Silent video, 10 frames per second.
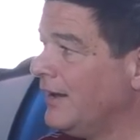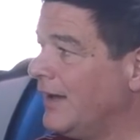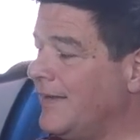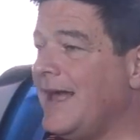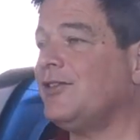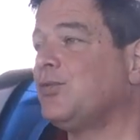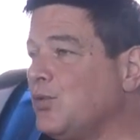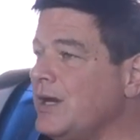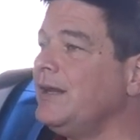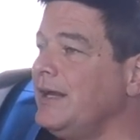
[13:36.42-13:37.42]
And that's
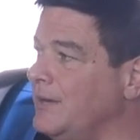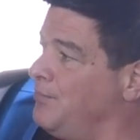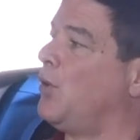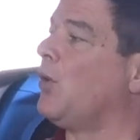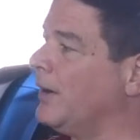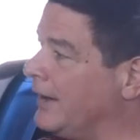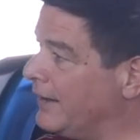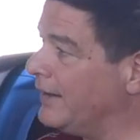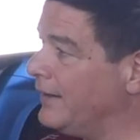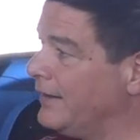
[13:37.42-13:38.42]
really important.
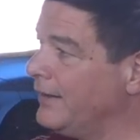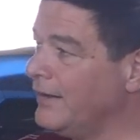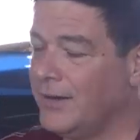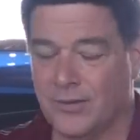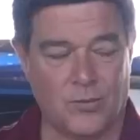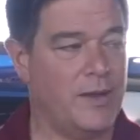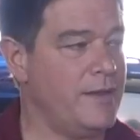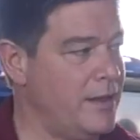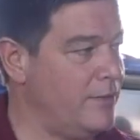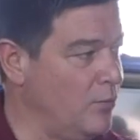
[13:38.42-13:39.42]
When
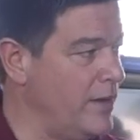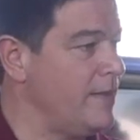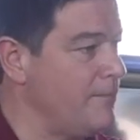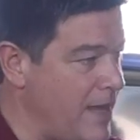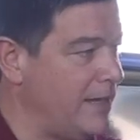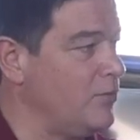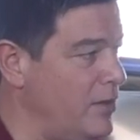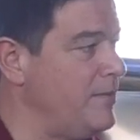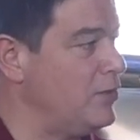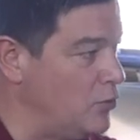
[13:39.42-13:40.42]
the men and
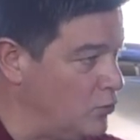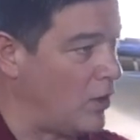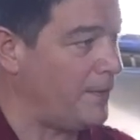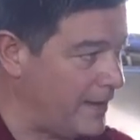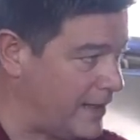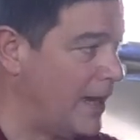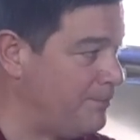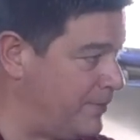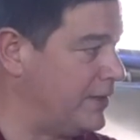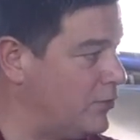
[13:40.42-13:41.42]
women who run the company,